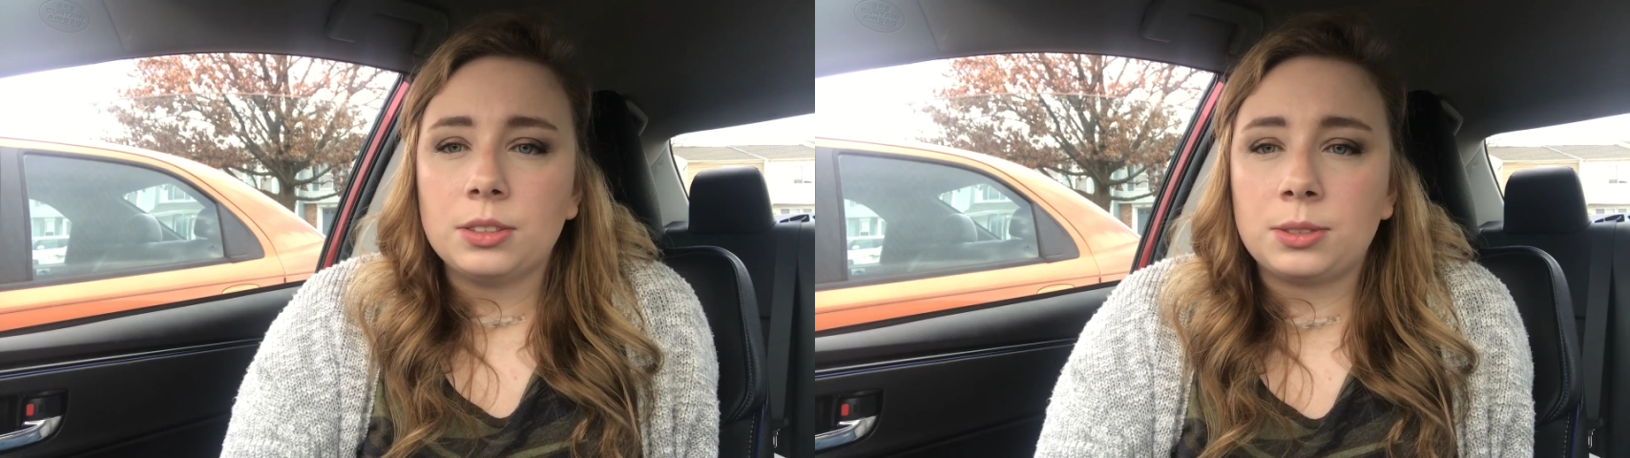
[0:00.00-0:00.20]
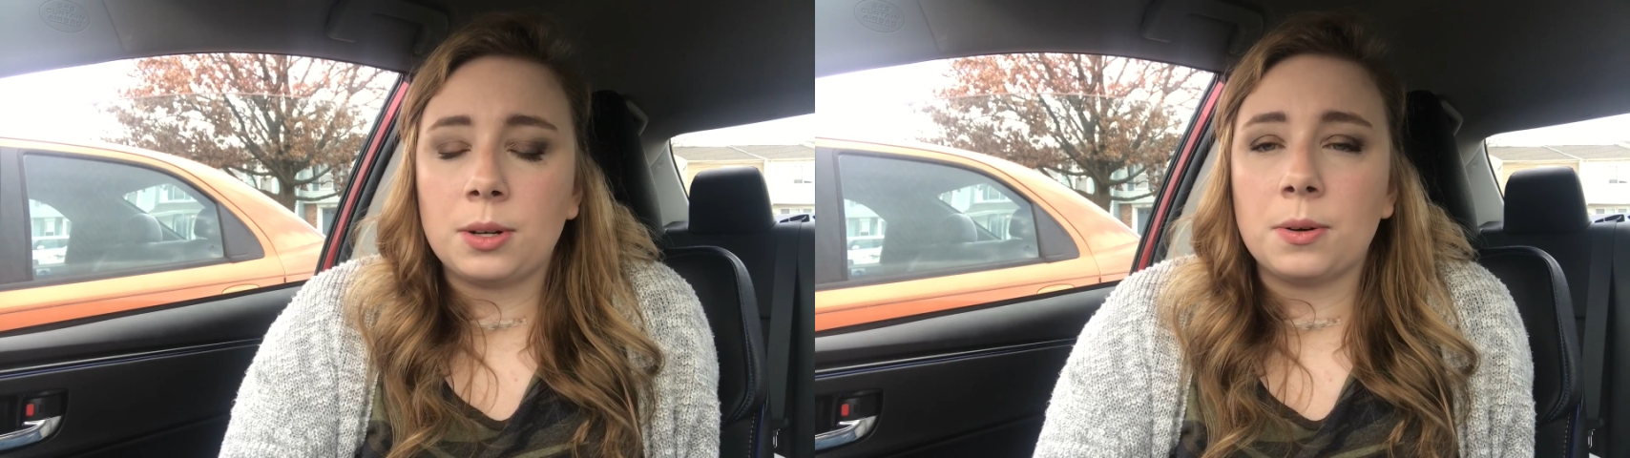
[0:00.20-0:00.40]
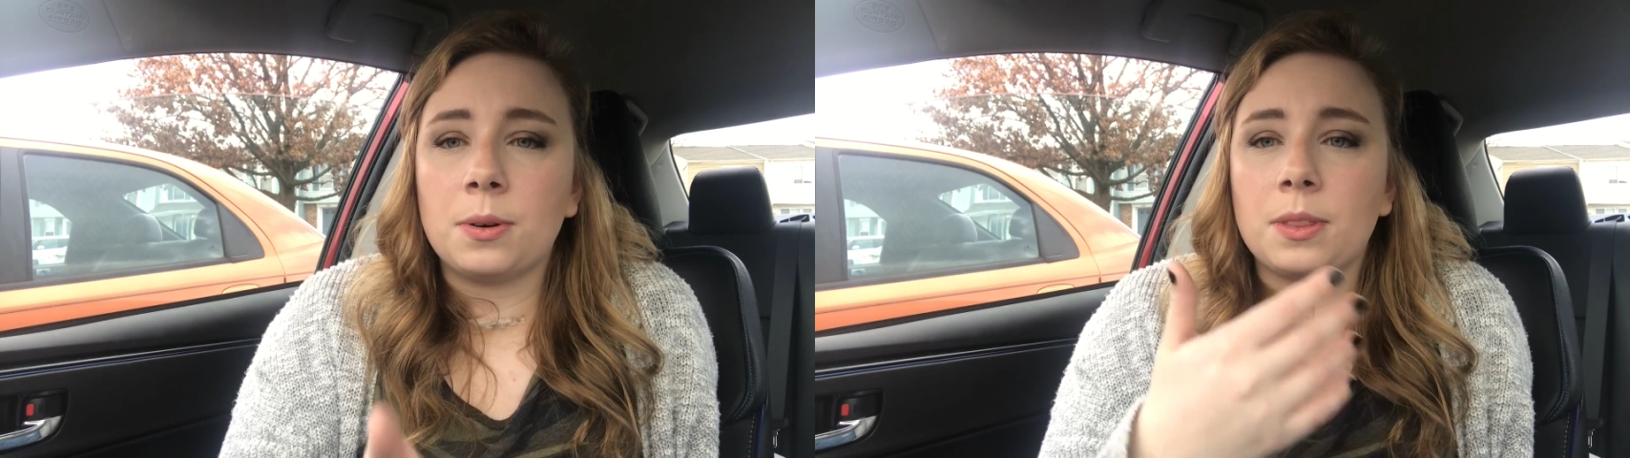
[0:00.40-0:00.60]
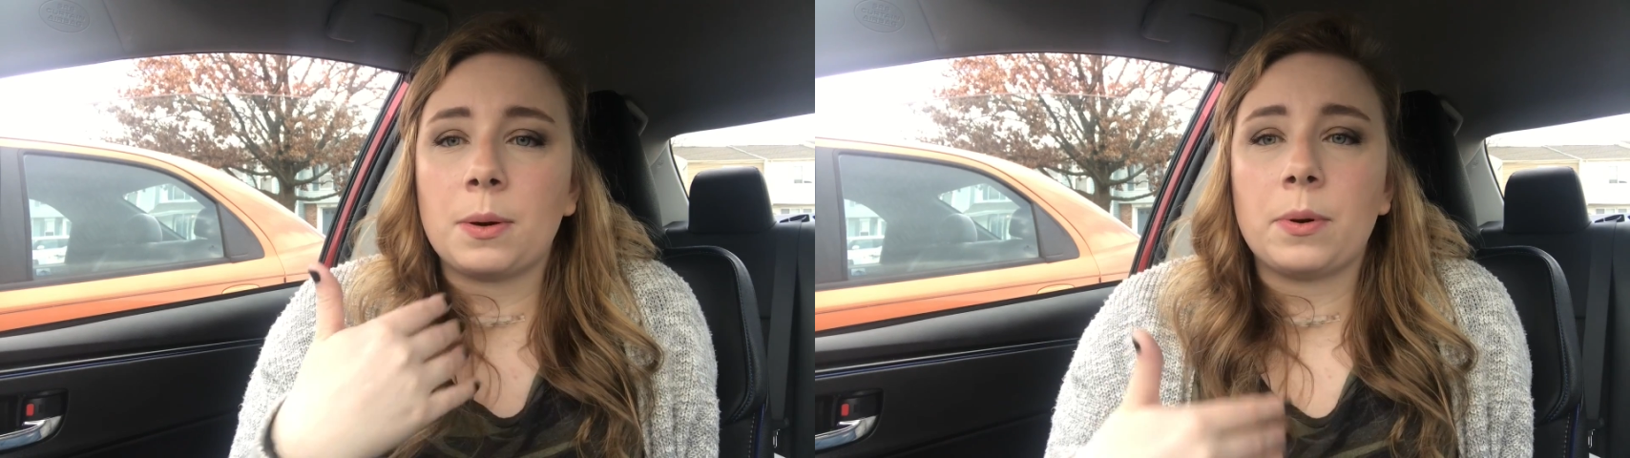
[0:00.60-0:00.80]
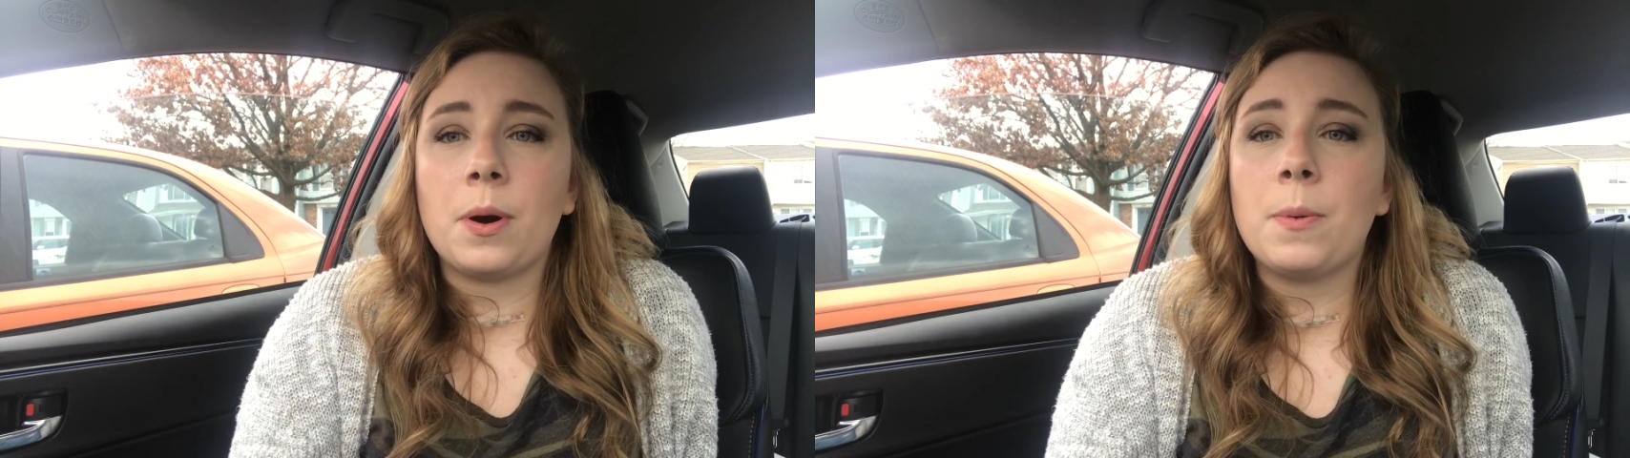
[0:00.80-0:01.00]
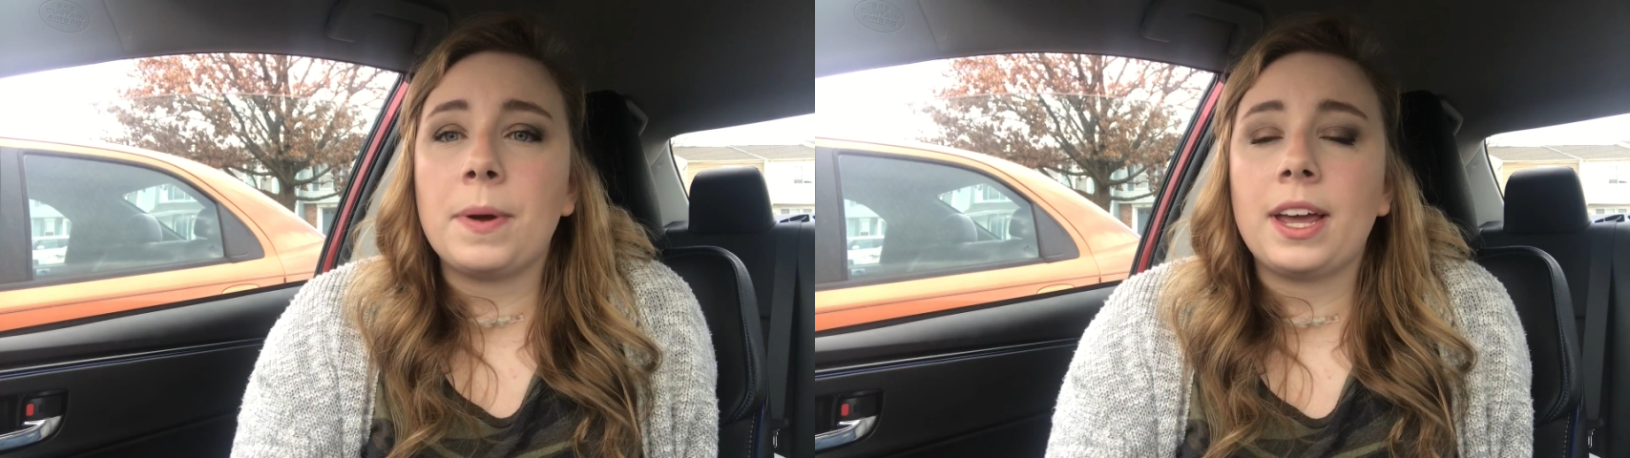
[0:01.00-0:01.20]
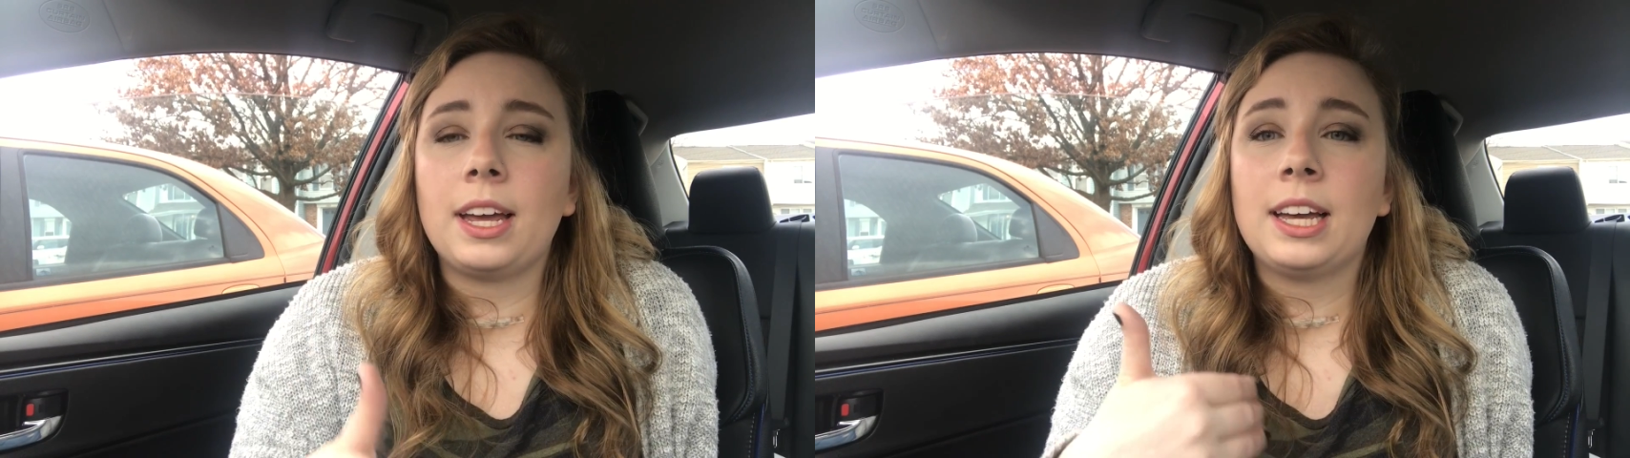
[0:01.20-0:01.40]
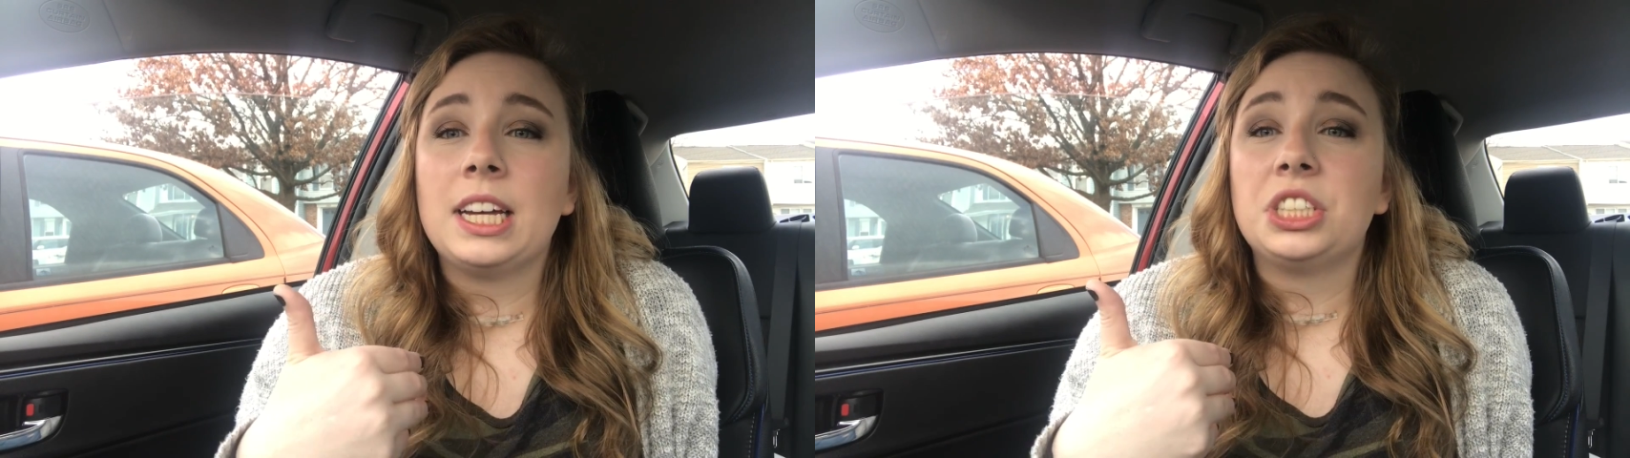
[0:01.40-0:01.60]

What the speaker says: So they were hoping,